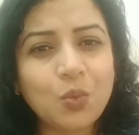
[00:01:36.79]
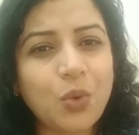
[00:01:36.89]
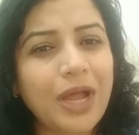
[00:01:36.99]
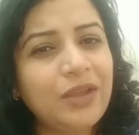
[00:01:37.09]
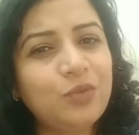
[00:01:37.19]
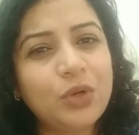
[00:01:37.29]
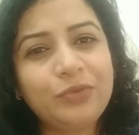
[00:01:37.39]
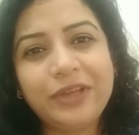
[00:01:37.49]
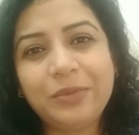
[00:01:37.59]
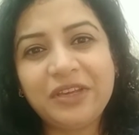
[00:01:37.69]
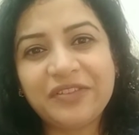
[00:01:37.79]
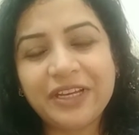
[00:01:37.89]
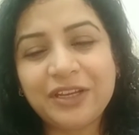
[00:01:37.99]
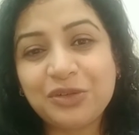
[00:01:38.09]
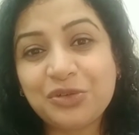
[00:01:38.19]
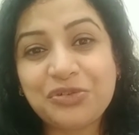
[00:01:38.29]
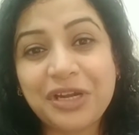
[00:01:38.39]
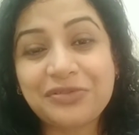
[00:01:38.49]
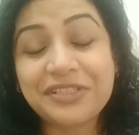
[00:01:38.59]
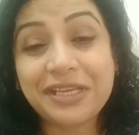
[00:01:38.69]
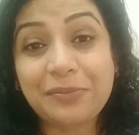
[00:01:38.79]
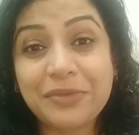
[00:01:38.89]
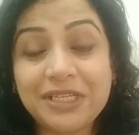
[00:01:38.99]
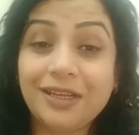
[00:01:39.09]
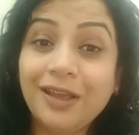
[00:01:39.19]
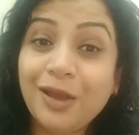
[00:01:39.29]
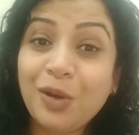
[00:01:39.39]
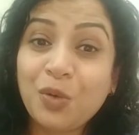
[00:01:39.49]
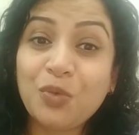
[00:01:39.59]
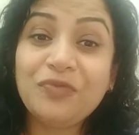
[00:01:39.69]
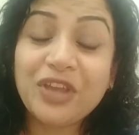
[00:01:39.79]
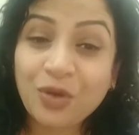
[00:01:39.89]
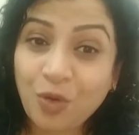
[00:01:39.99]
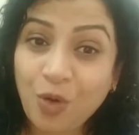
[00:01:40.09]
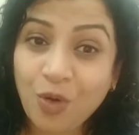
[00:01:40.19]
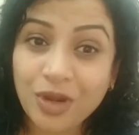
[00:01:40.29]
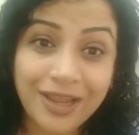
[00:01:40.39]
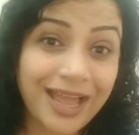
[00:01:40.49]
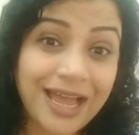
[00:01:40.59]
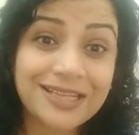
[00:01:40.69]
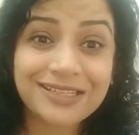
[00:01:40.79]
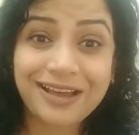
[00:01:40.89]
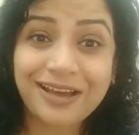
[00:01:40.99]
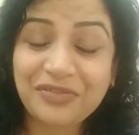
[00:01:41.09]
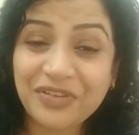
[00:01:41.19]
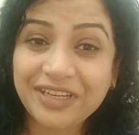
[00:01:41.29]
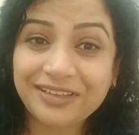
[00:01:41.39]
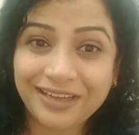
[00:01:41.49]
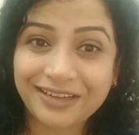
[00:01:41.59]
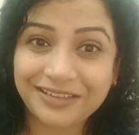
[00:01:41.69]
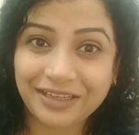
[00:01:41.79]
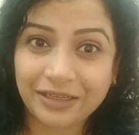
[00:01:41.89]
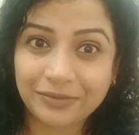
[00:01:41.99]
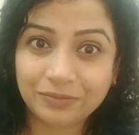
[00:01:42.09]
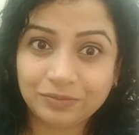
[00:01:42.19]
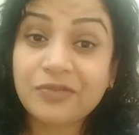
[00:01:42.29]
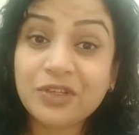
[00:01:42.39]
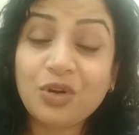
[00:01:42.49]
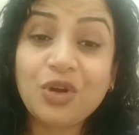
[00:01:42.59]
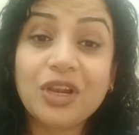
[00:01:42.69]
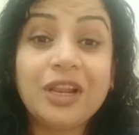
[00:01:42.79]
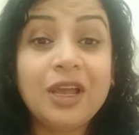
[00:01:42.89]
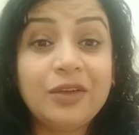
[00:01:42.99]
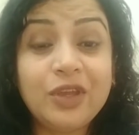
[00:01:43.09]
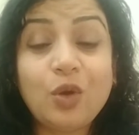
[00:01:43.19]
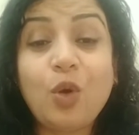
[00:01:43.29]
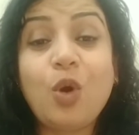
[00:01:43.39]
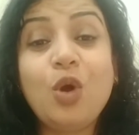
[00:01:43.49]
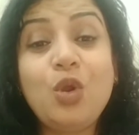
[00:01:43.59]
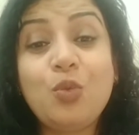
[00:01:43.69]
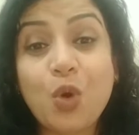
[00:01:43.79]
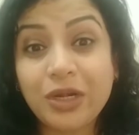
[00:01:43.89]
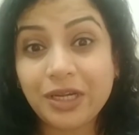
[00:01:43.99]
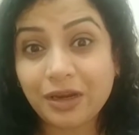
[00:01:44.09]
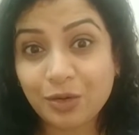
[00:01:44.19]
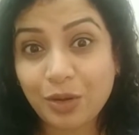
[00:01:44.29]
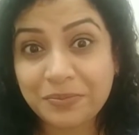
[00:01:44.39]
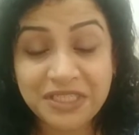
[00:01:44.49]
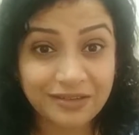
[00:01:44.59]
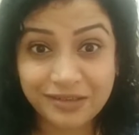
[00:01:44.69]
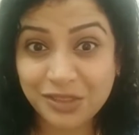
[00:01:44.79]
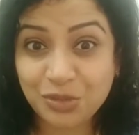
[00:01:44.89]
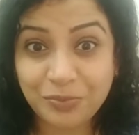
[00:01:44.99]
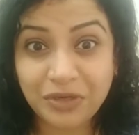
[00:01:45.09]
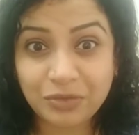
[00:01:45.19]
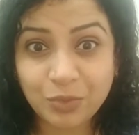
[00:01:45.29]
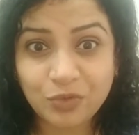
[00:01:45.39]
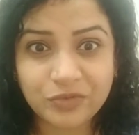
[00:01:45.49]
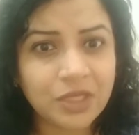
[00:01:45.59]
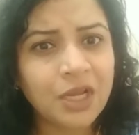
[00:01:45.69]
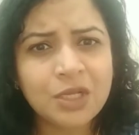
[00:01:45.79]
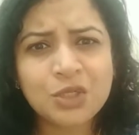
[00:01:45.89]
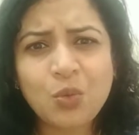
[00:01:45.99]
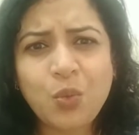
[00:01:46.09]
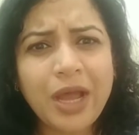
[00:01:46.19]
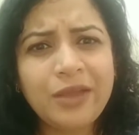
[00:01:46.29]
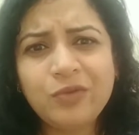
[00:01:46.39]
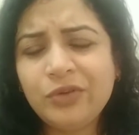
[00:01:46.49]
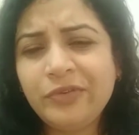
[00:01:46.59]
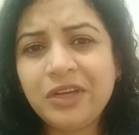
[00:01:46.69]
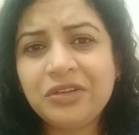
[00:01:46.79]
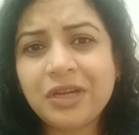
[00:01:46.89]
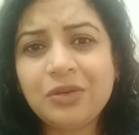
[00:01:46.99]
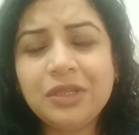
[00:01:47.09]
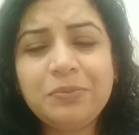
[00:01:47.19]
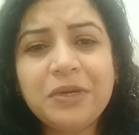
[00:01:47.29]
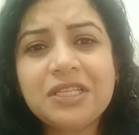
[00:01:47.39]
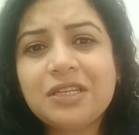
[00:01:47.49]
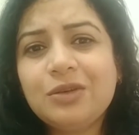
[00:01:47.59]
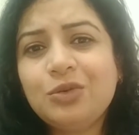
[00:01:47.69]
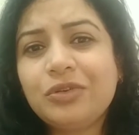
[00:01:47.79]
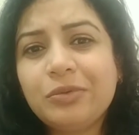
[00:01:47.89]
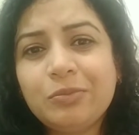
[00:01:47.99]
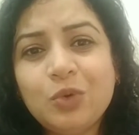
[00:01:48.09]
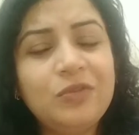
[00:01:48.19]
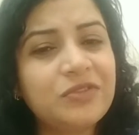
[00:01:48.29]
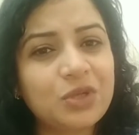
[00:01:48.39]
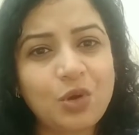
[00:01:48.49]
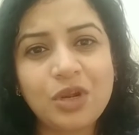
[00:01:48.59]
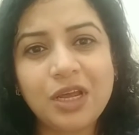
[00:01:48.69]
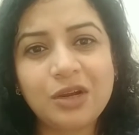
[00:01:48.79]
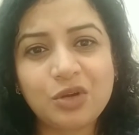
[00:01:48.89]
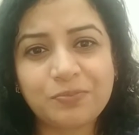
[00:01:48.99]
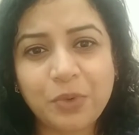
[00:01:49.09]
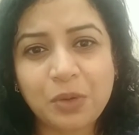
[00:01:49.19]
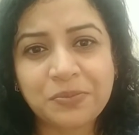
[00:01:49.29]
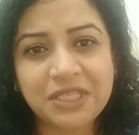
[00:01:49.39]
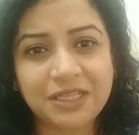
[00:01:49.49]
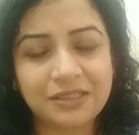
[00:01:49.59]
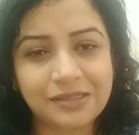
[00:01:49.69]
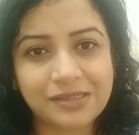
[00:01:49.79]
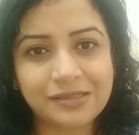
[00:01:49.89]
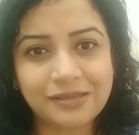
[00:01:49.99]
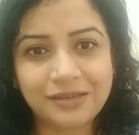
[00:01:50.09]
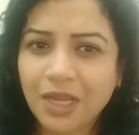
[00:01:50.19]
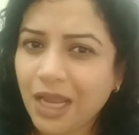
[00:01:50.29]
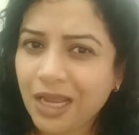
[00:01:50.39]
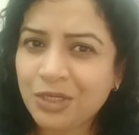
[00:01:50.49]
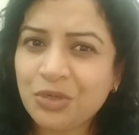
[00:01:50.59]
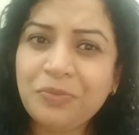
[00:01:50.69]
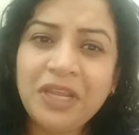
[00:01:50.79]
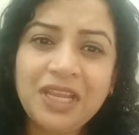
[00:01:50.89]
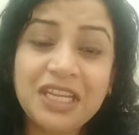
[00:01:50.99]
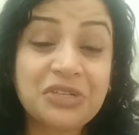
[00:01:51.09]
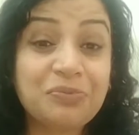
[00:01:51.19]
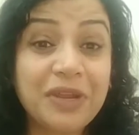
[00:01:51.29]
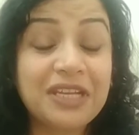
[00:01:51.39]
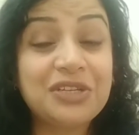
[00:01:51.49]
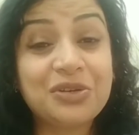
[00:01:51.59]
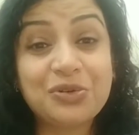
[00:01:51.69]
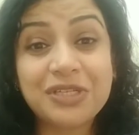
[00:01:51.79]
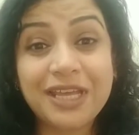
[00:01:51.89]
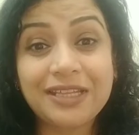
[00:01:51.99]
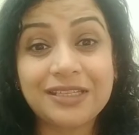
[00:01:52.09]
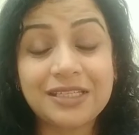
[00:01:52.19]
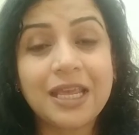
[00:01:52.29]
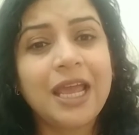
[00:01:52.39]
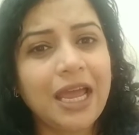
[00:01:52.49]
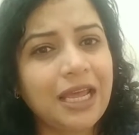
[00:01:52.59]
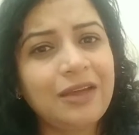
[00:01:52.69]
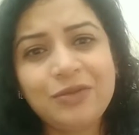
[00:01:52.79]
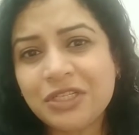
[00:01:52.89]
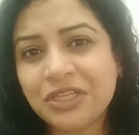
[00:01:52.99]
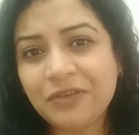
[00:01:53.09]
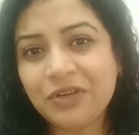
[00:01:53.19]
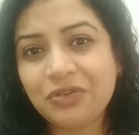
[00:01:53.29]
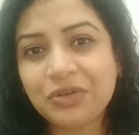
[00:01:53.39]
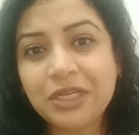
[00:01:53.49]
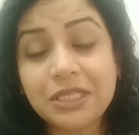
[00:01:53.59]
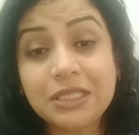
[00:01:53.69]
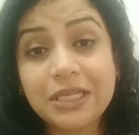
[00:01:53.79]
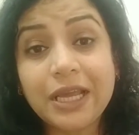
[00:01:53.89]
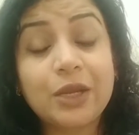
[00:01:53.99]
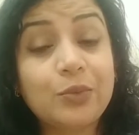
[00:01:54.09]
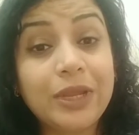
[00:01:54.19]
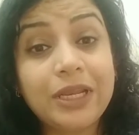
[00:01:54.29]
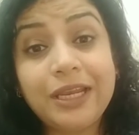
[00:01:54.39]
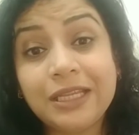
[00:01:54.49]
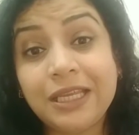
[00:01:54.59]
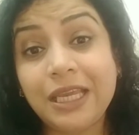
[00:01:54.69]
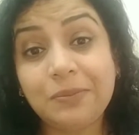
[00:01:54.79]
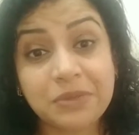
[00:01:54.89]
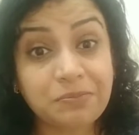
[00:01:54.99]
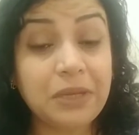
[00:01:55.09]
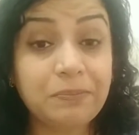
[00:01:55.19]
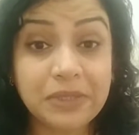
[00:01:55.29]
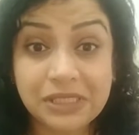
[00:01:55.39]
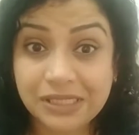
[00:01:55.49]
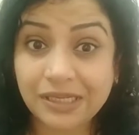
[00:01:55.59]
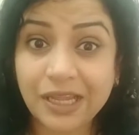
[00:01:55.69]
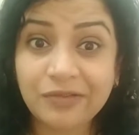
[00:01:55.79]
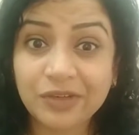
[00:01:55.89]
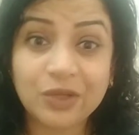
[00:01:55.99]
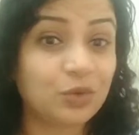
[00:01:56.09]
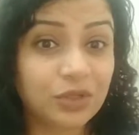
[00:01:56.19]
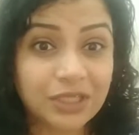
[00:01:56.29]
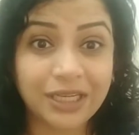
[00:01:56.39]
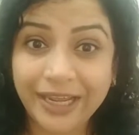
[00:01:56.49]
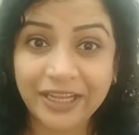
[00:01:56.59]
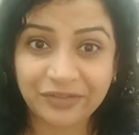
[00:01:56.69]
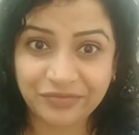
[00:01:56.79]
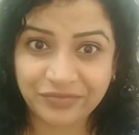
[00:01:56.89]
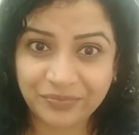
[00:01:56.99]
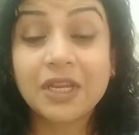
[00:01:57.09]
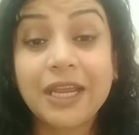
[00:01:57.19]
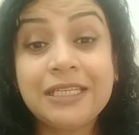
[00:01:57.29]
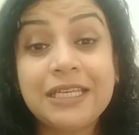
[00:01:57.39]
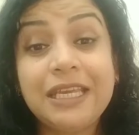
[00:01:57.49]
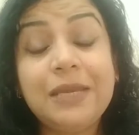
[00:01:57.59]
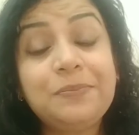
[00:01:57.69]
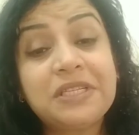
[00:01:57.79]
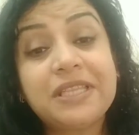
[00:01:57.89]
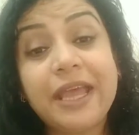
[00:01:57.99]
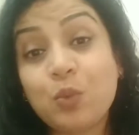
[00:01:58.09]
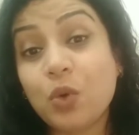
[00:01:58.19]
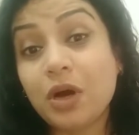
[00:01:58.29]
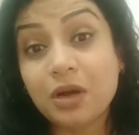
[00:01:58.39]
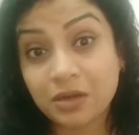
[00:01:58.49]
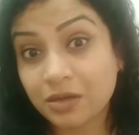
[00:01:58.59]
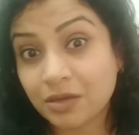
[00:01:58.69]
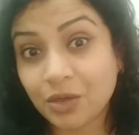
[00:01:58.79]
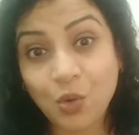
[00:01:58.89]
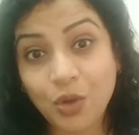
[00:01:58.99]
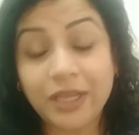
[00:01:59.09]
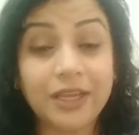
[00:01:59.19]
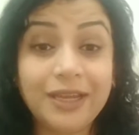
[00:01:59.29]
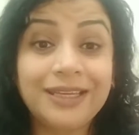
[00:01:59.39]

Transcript: Why would we be willing to drown somebody whom we call as our Vighnaharta? After all, we all want our obstacles to be removed. So why would we drown the person who removes all our obstacles? And to me, it made no sense. And I was given reasons like, well, it keeps people's livelihood alive. It keeps their work going.